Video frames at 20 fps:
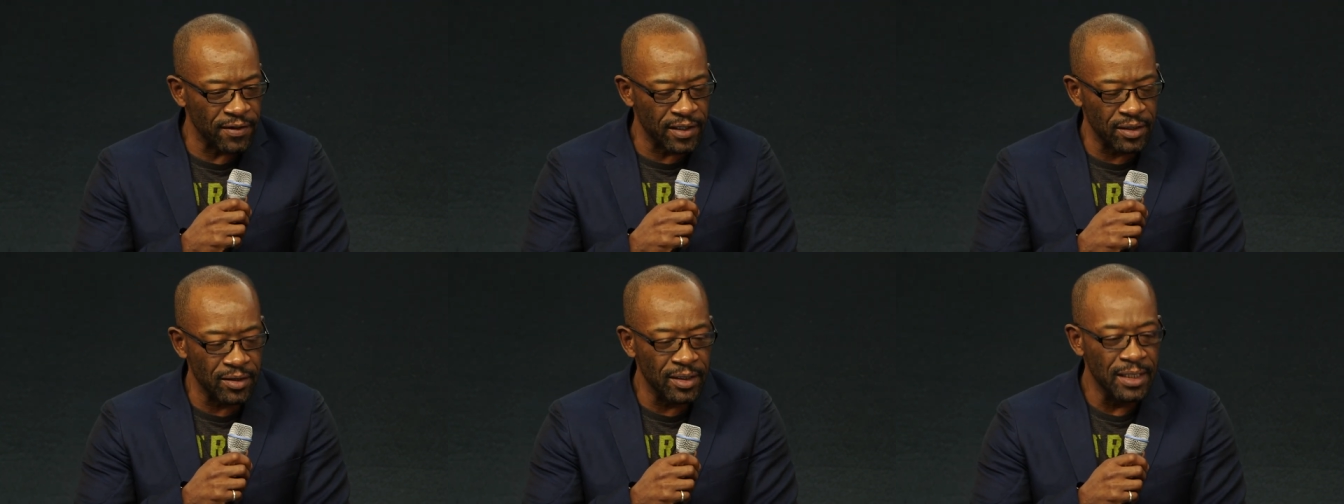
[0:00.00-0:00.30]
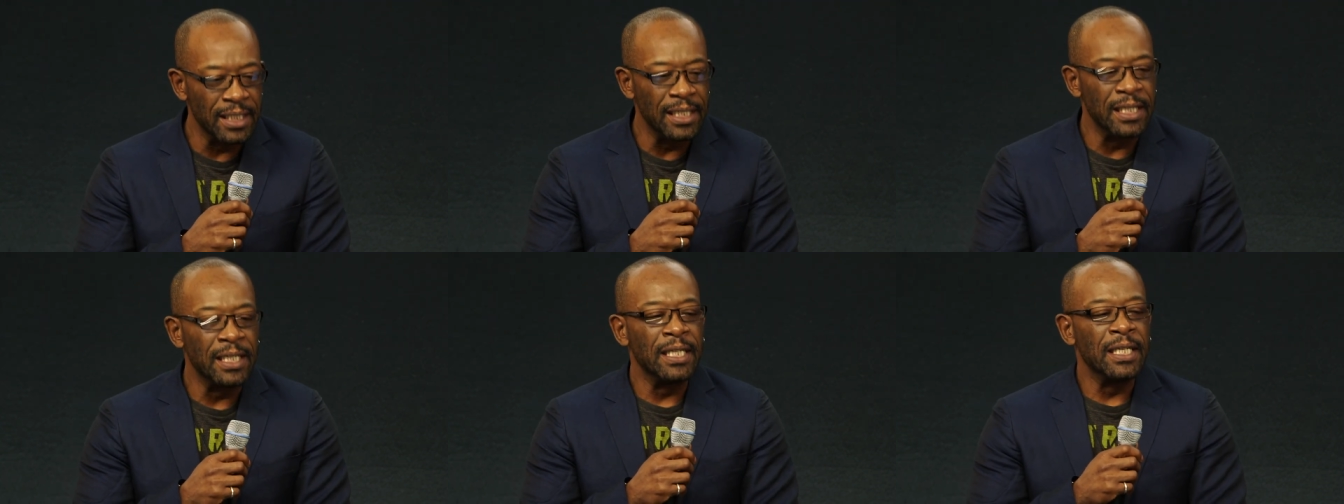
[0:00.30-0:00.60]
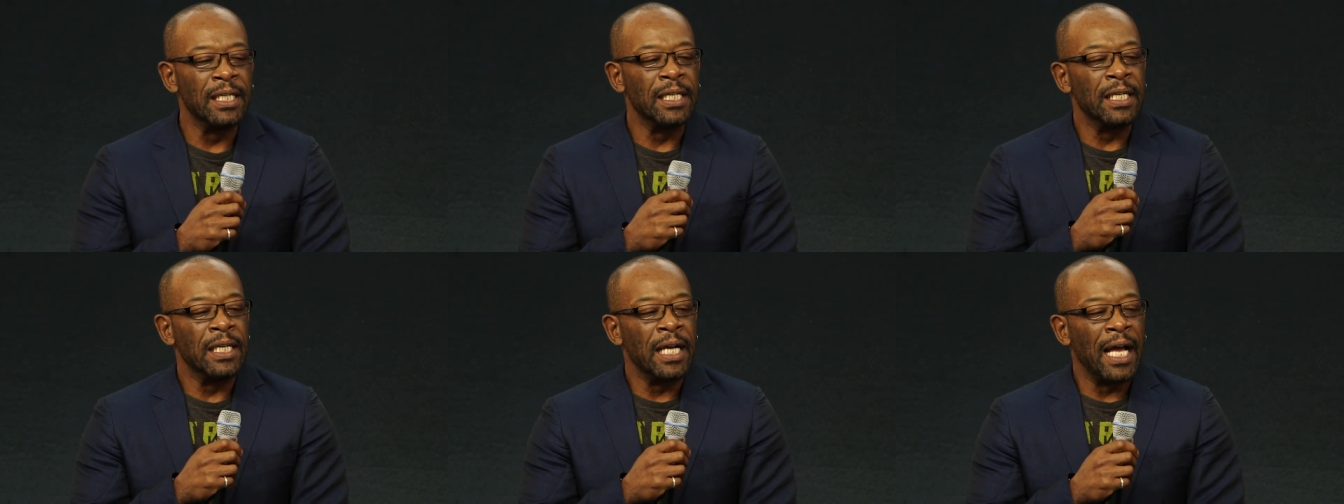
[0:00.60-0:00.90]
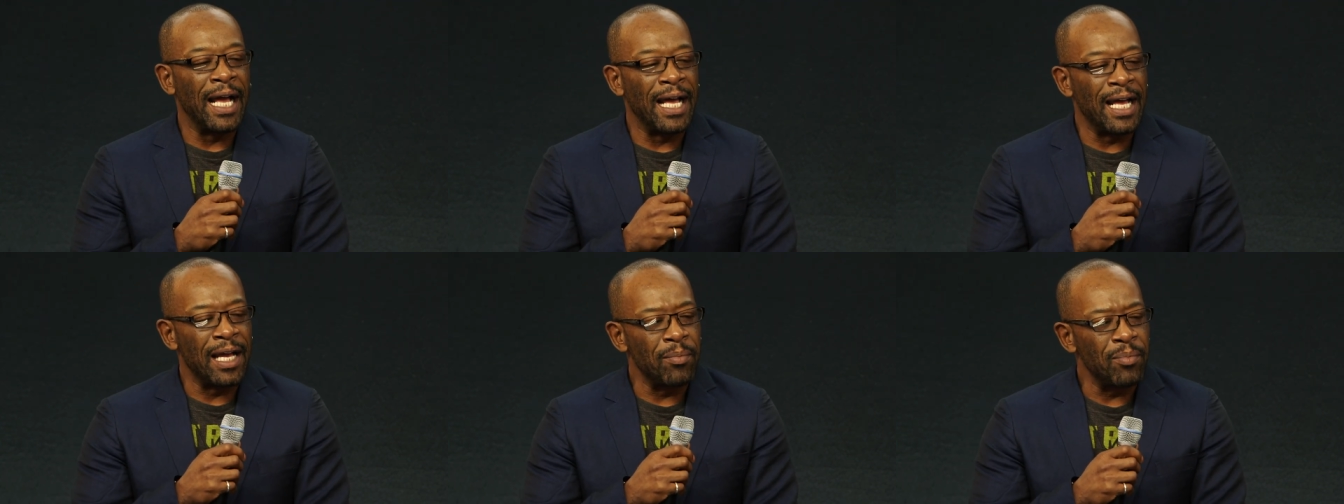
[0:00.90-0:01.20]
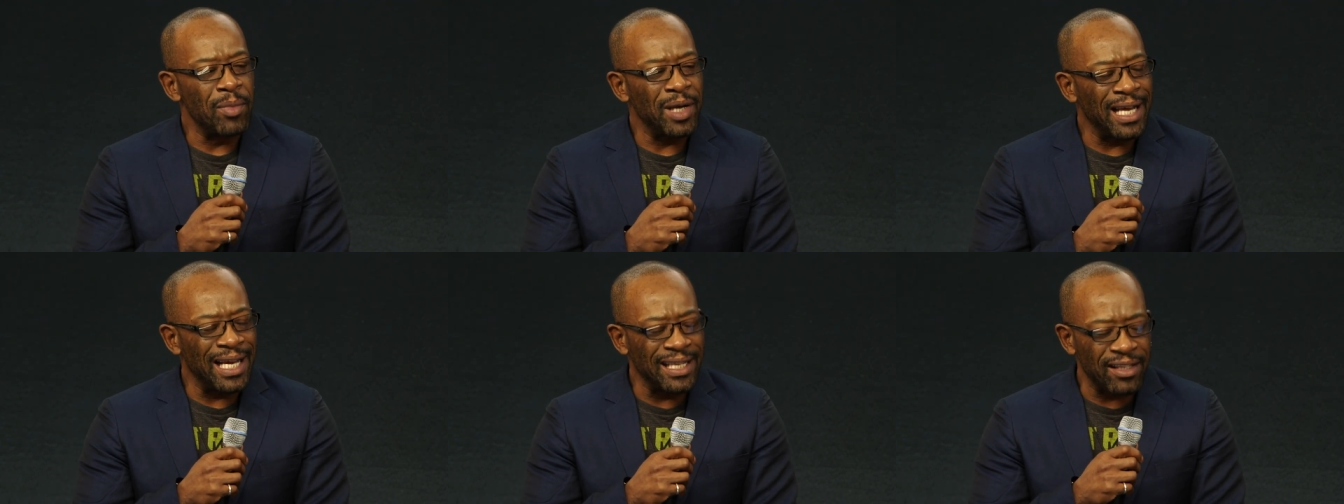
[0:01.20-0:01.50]
And
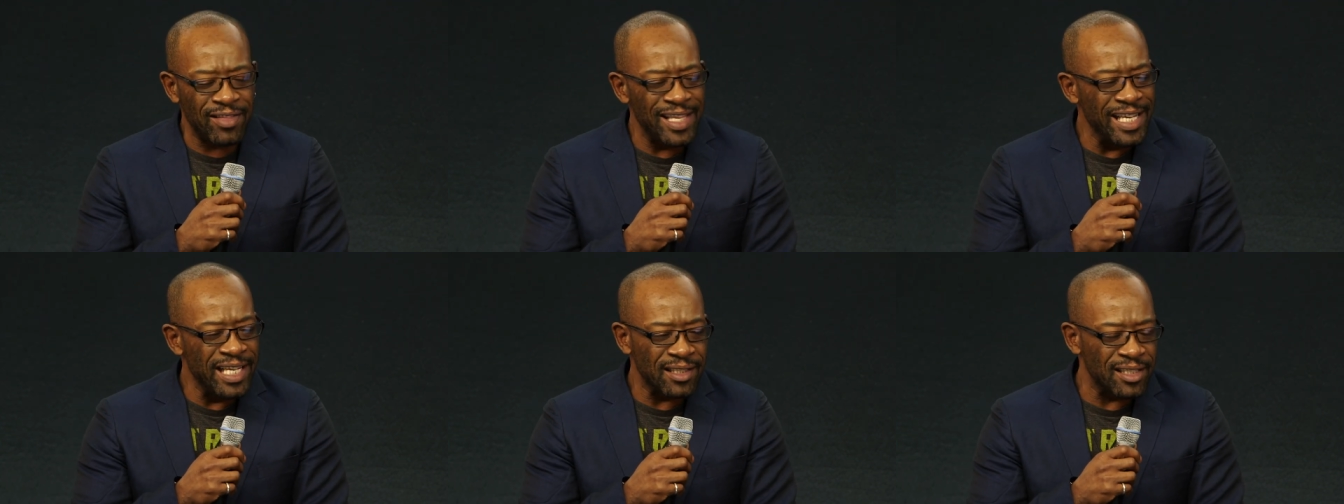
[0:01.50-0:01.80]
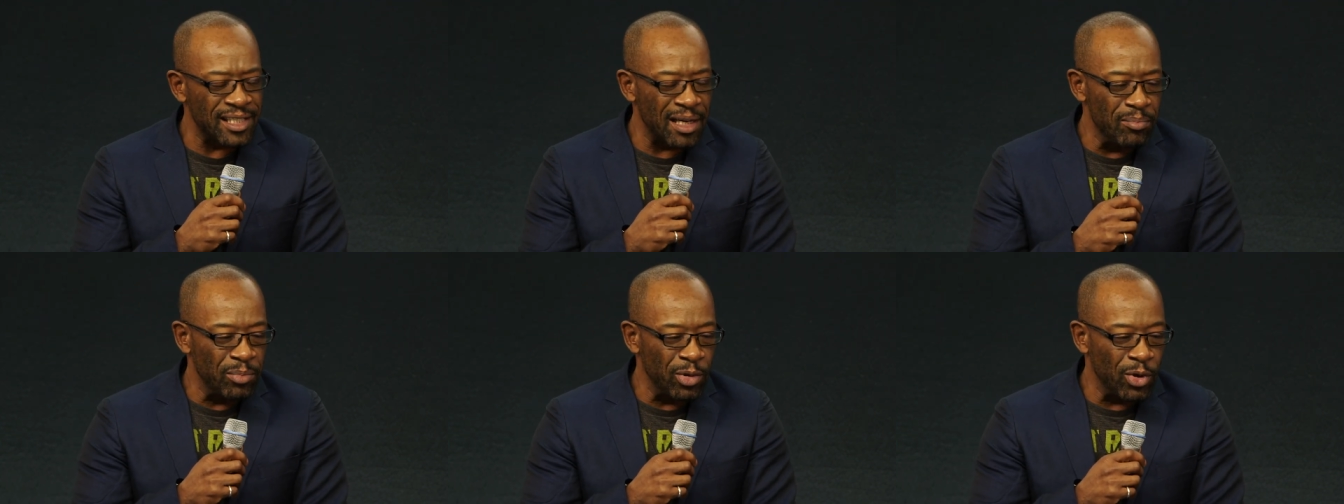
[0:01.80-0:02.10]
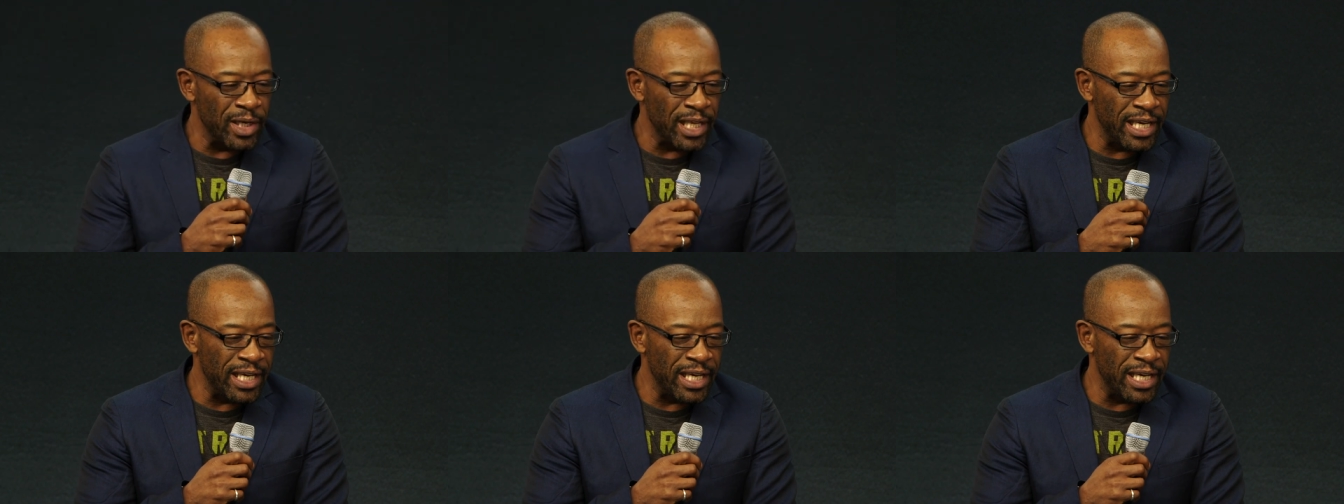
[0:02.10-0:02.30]
um, I think at some point